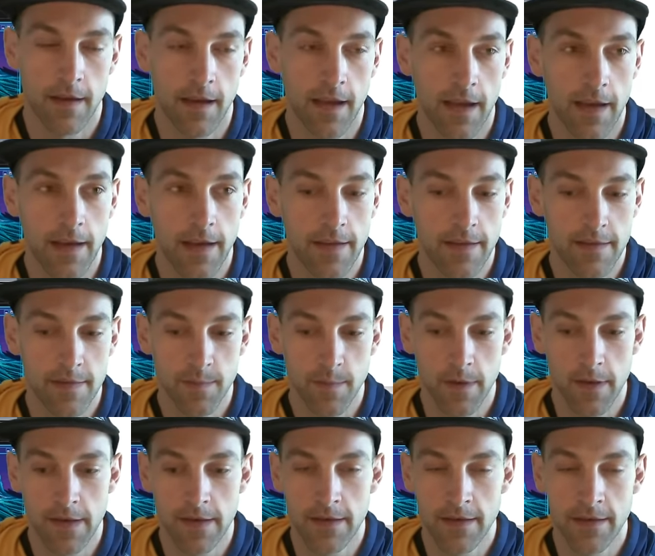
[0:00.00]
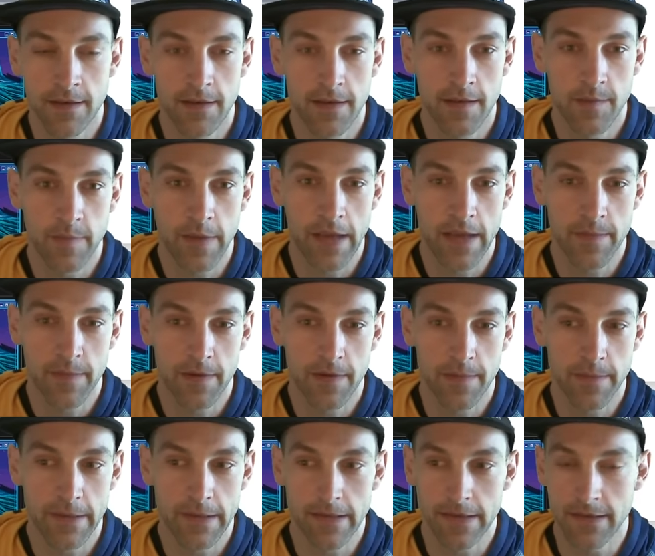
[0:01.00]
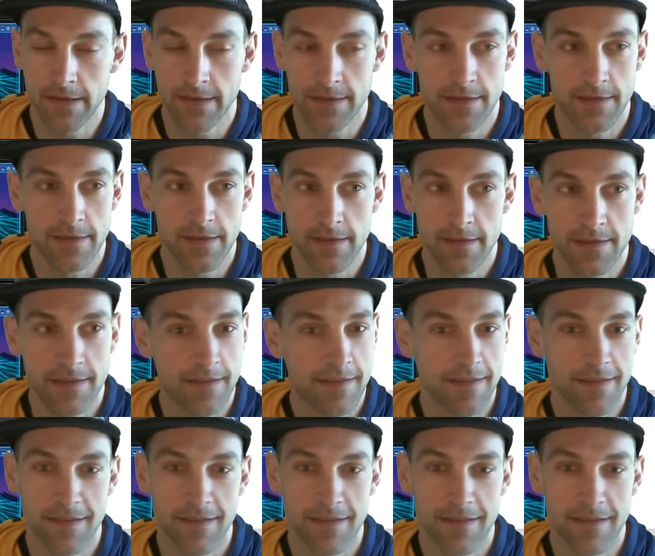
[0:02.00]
I got this one in paper, but it's just...